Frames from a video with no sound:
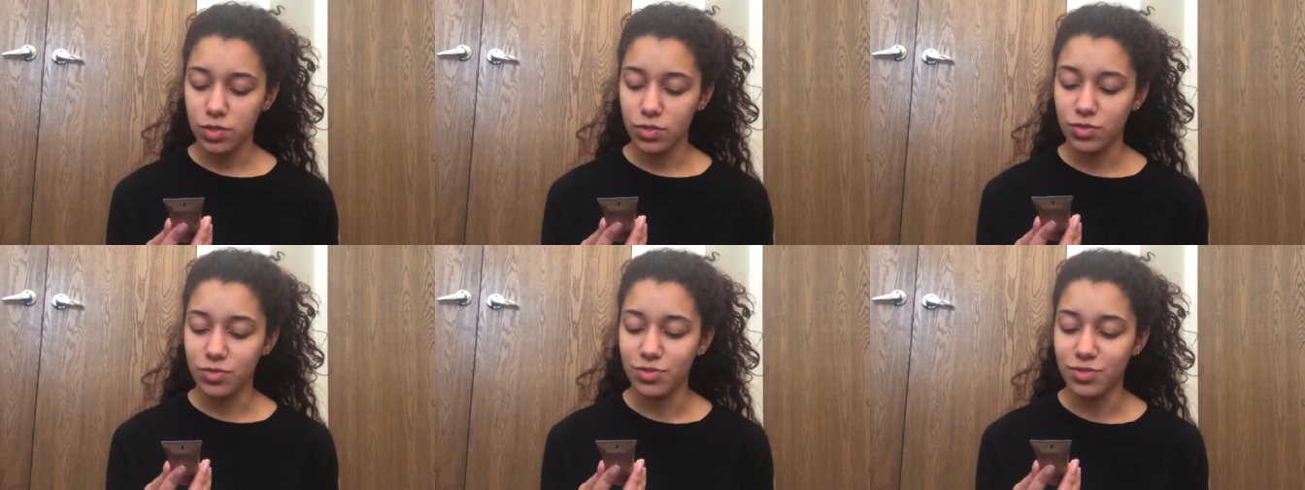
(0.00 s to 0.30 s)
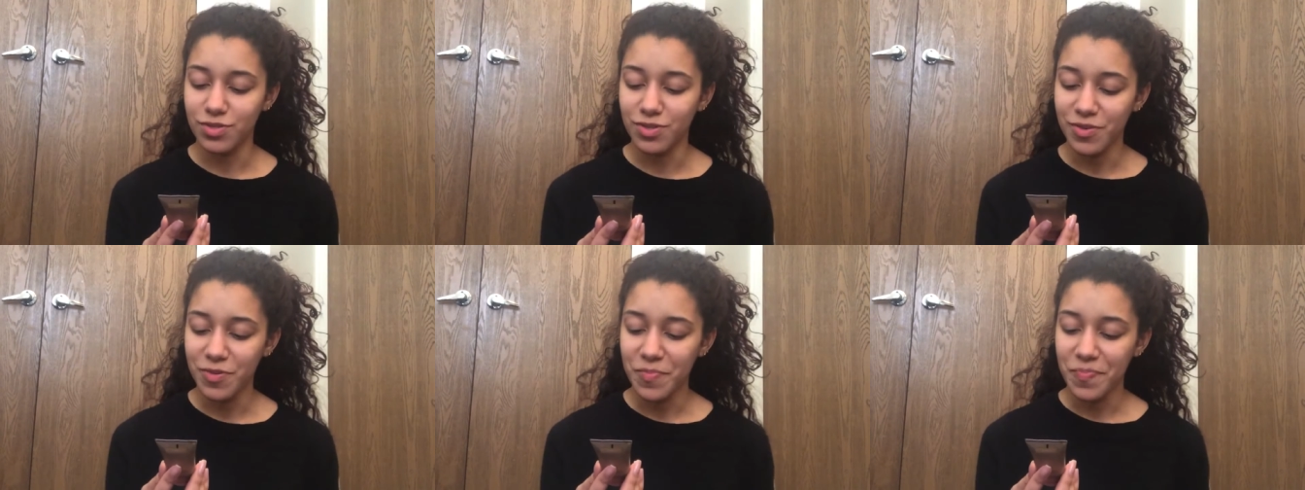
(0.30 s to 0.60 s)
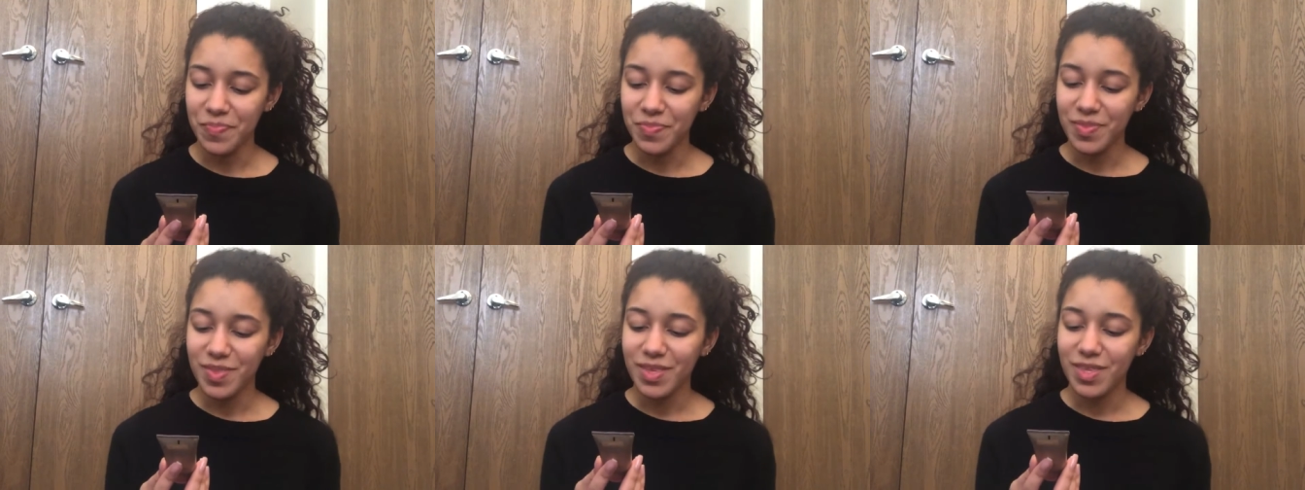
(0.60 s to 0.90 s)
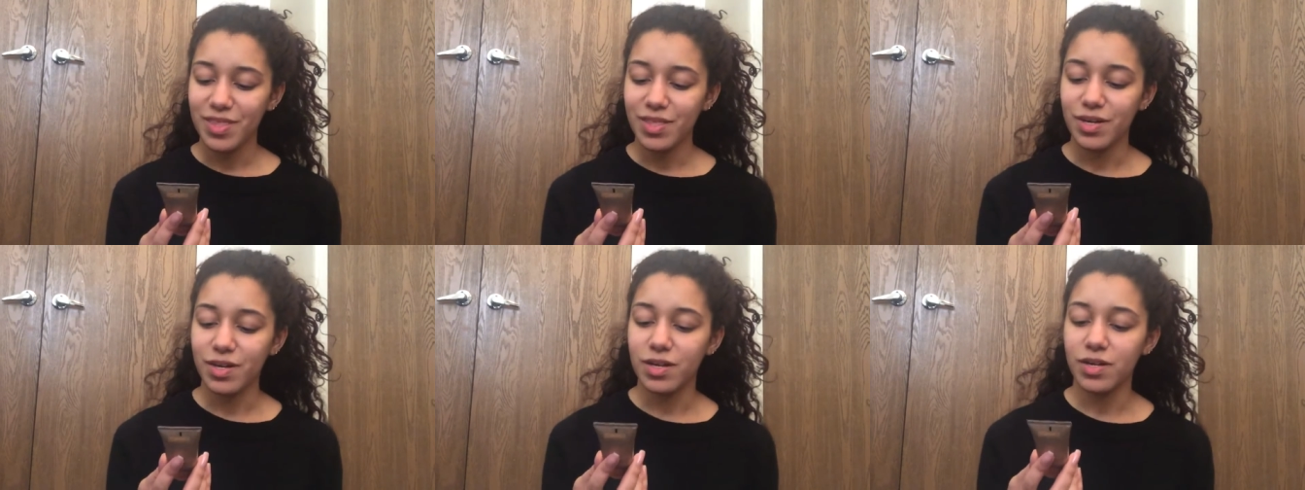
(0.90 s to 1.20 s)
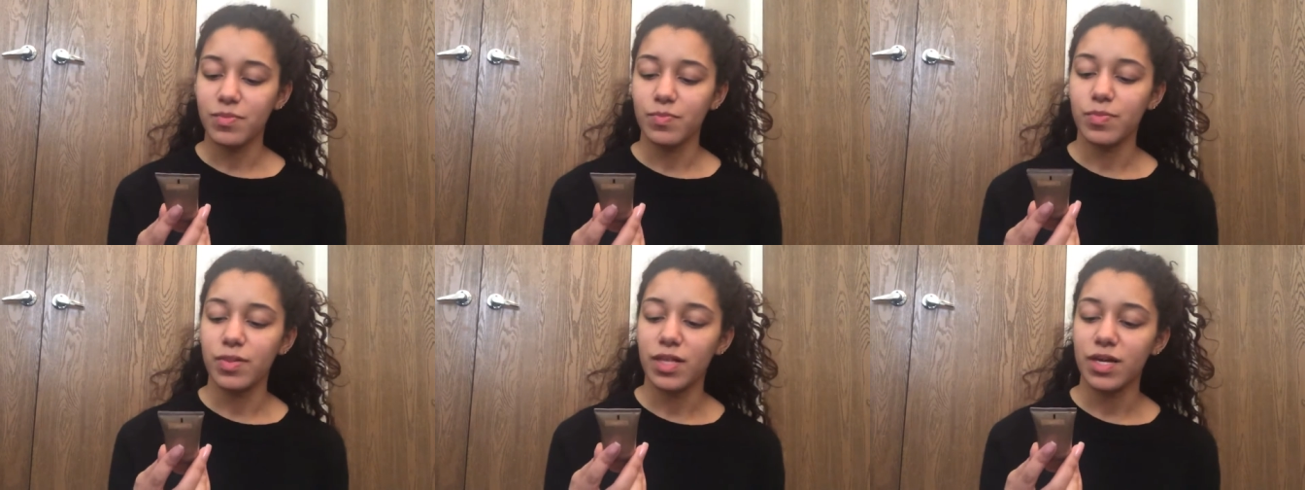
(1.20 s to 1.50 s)
to use the
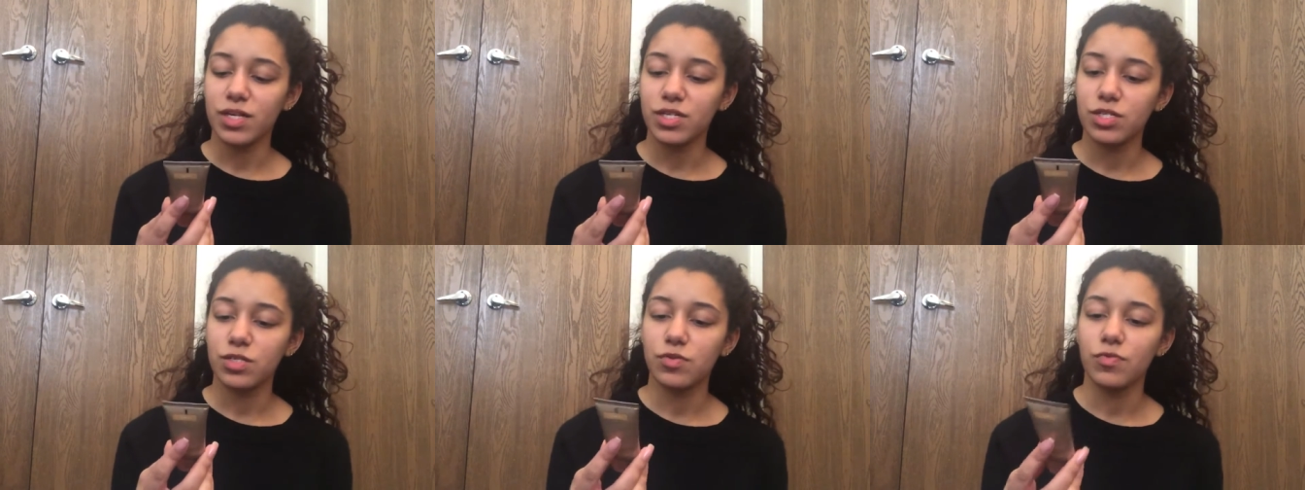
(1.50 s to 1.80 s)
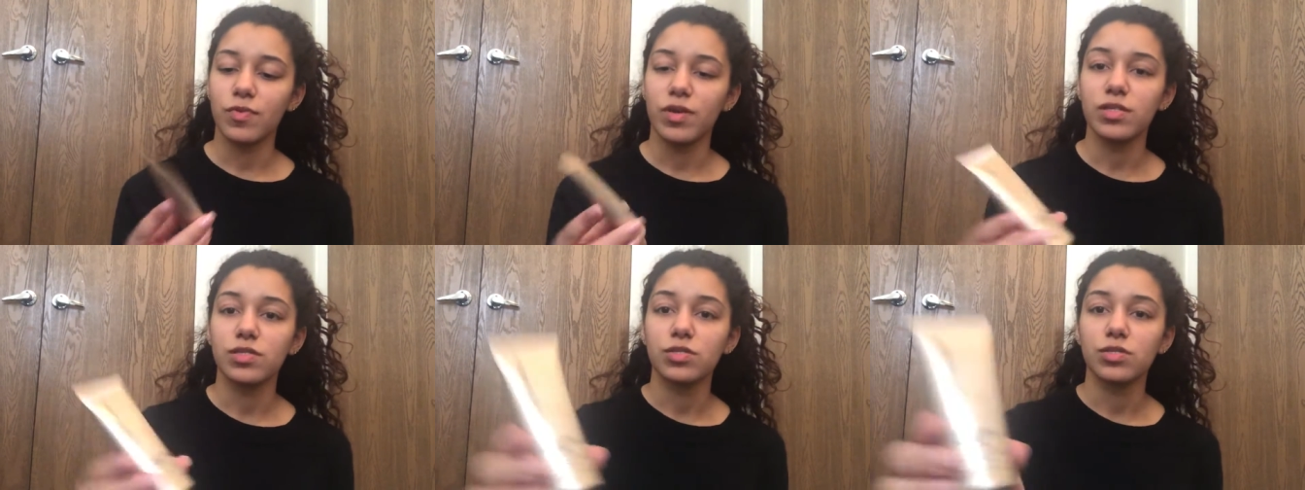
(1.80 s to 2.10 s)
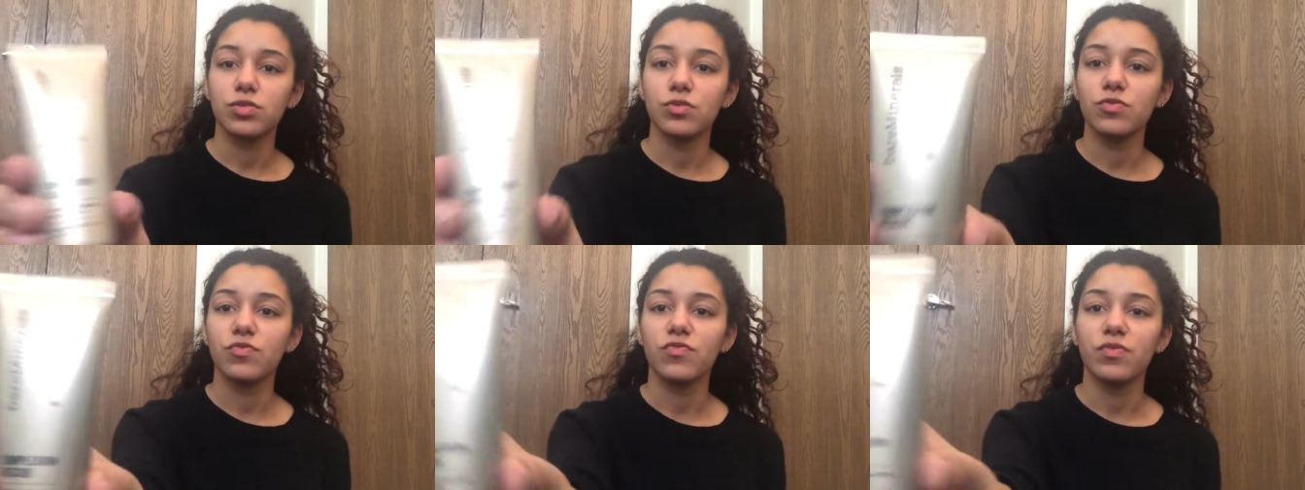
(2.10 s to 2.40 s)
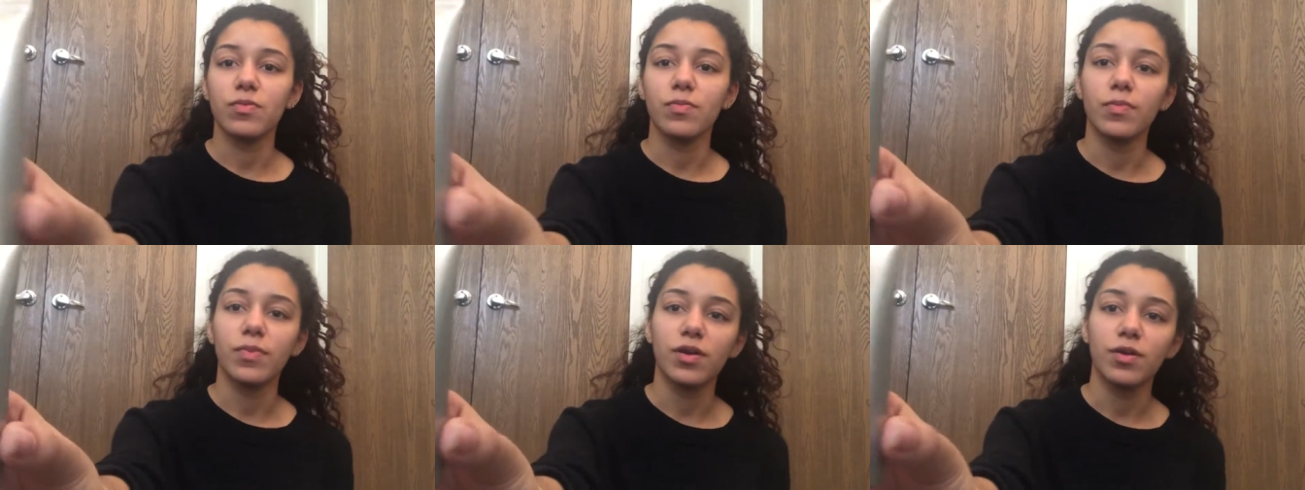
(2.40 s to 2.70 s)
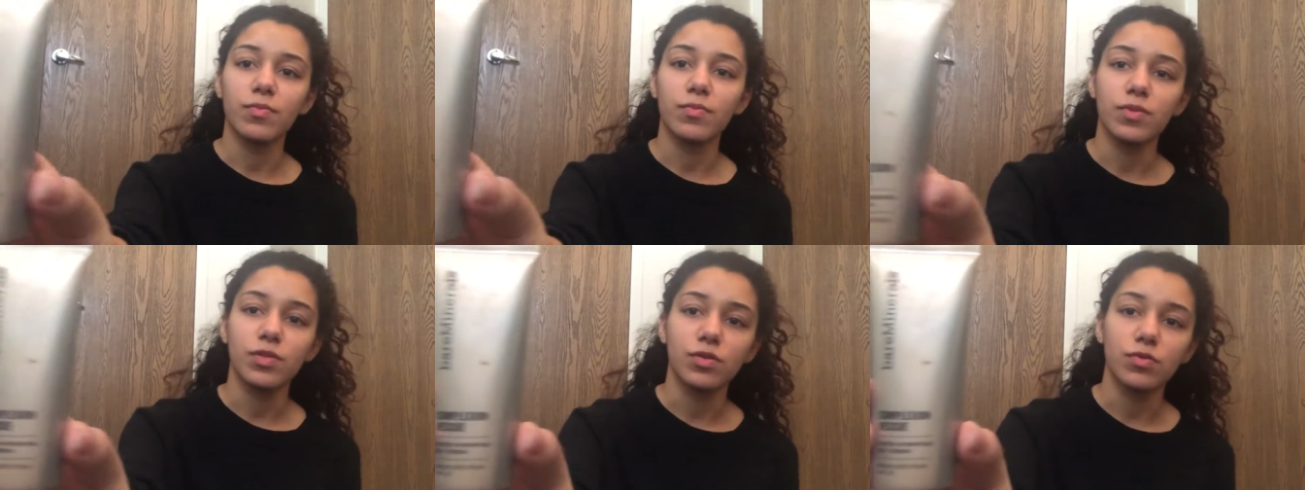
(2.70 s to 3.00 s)
Complexion Rescue from
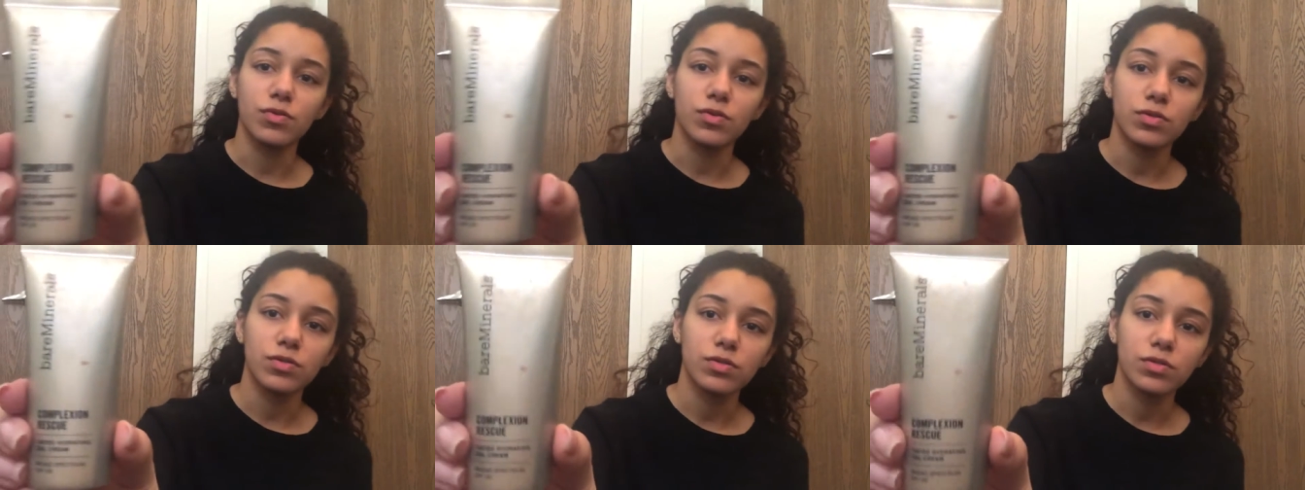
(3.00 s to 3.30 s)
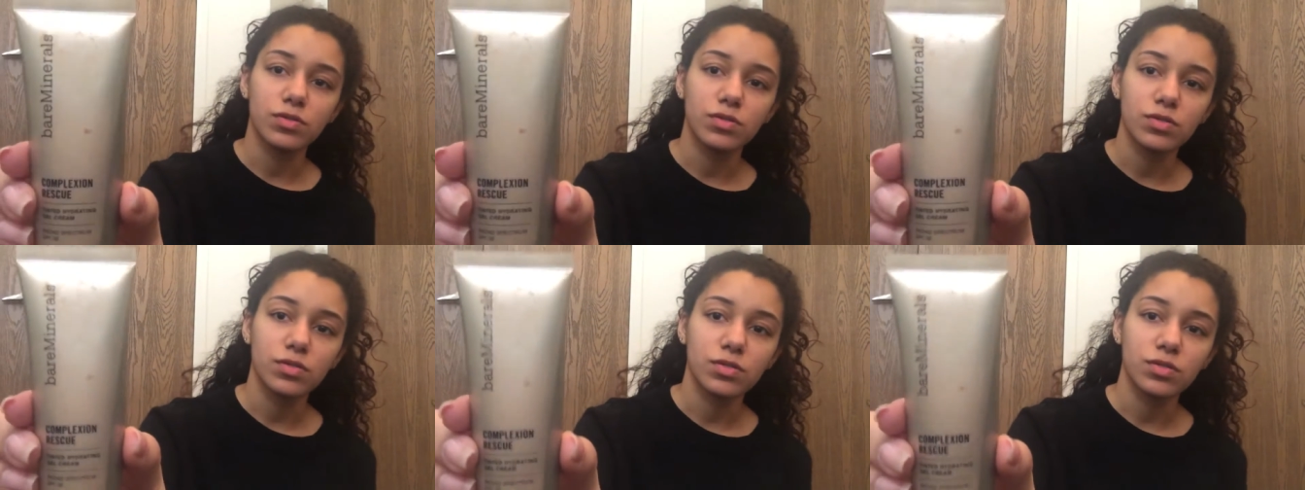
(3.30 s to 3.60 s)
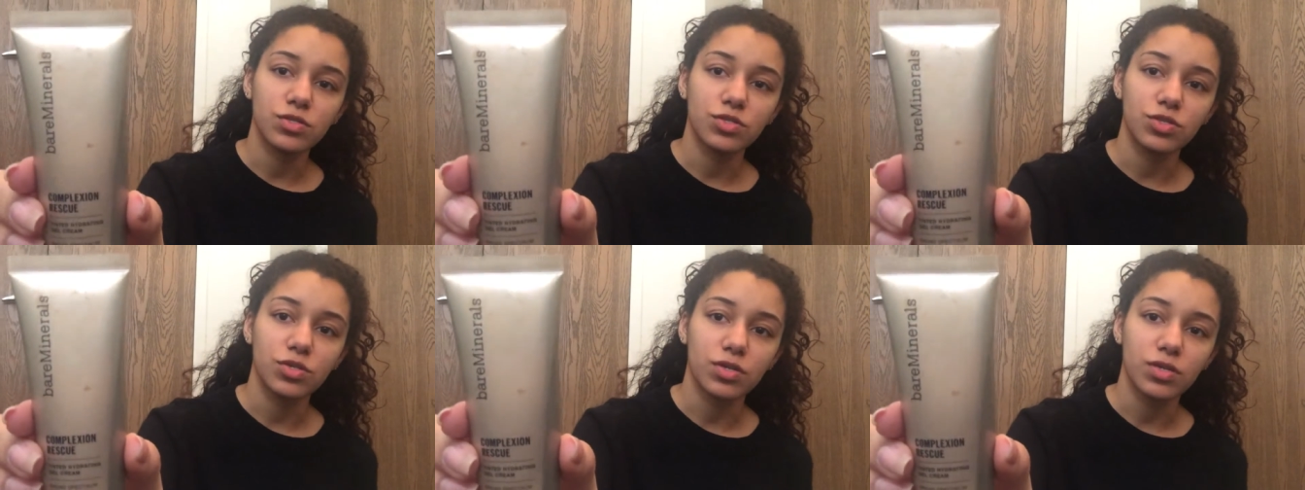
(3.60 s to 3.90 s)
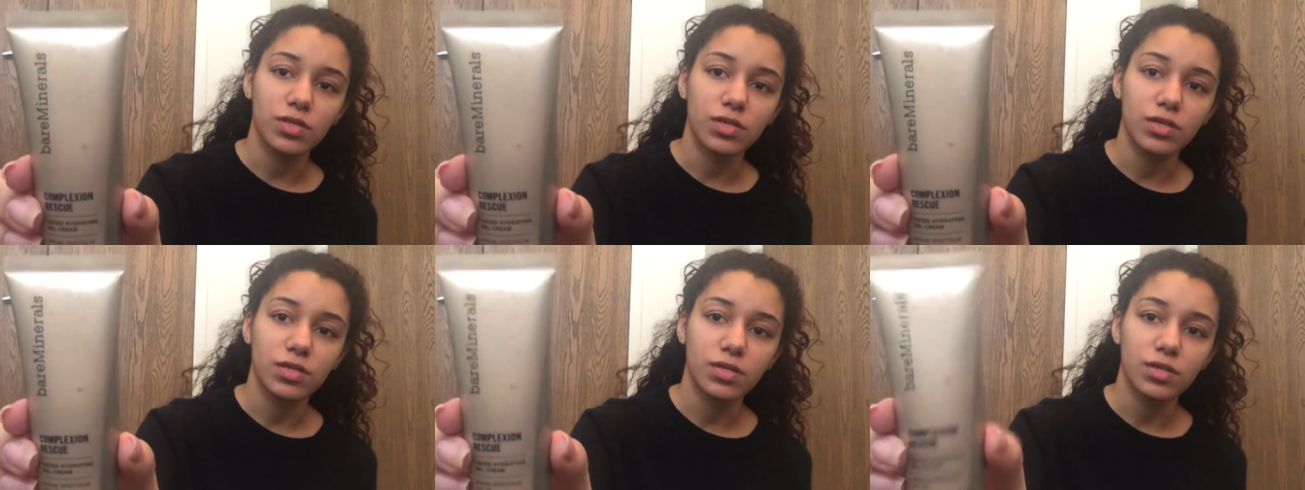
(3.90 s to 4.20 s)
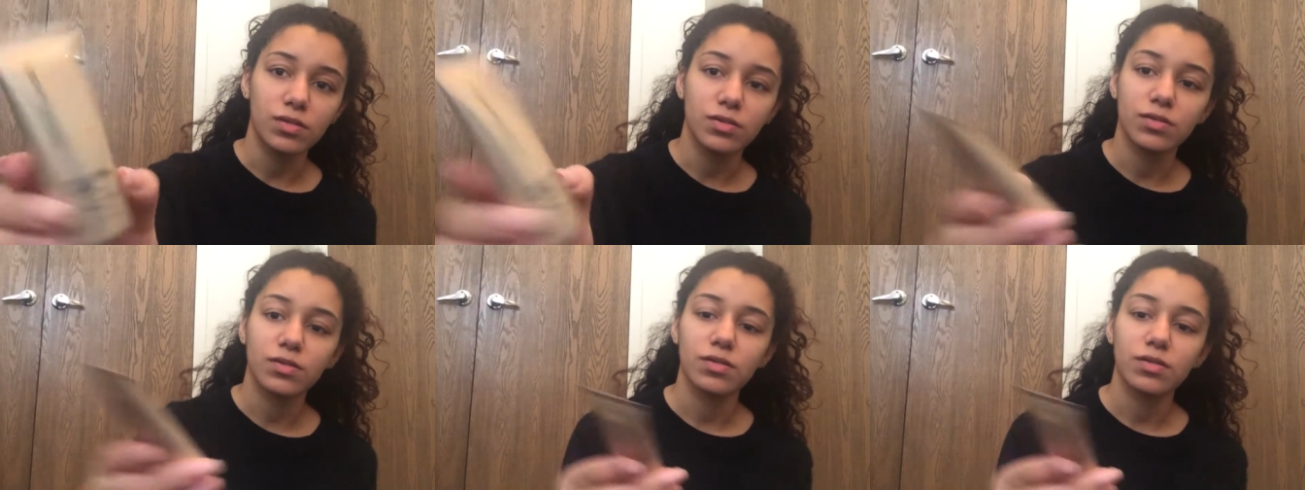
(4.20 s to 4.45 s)
Bare Minerals. It's dirty.